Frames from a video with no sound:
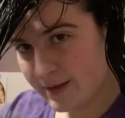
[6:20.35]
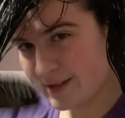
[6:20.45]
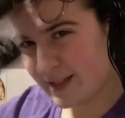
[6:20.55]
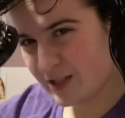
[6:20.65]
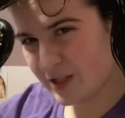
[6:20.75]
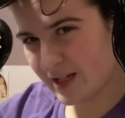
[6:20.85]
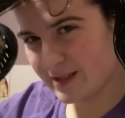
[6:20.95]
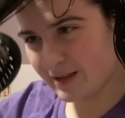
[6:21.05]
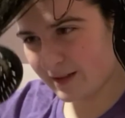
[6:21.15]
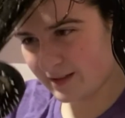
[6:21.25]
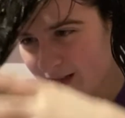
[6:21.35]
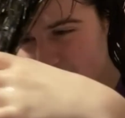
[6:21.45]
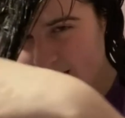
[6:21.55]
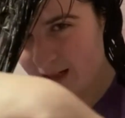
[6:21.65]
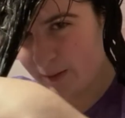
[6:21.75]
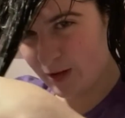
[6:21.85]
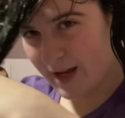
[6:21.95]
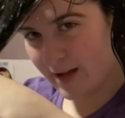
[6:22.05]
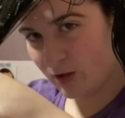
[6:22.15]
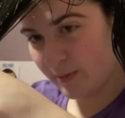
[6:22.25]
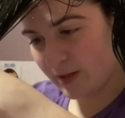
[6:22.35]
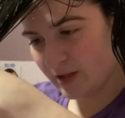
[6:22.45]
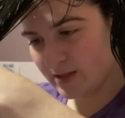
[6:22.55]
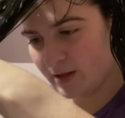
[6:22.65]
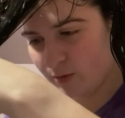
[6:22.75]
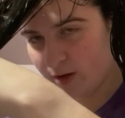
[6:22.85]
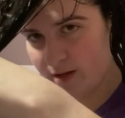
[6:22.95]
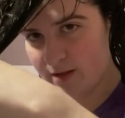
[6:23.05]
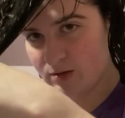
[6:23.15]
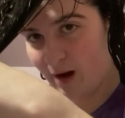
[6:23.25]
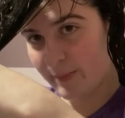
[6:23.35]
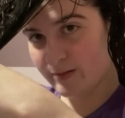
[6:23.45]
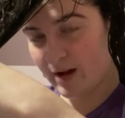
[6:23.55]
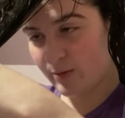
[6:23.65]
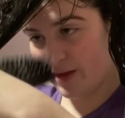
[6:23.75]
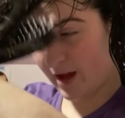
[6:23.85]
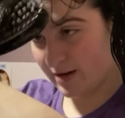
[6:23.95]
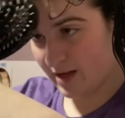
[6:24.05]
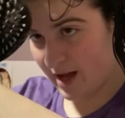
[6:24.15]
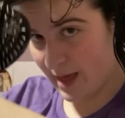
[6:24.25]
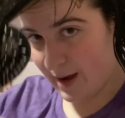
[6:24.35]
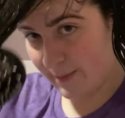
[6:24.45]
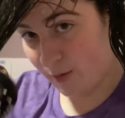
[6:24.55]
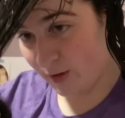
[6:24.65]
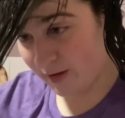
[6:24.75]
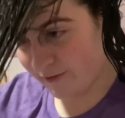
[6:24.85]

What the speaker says: This section tends to get a little more tangled because it was wrapped around with a hair tie and then I'm pulling it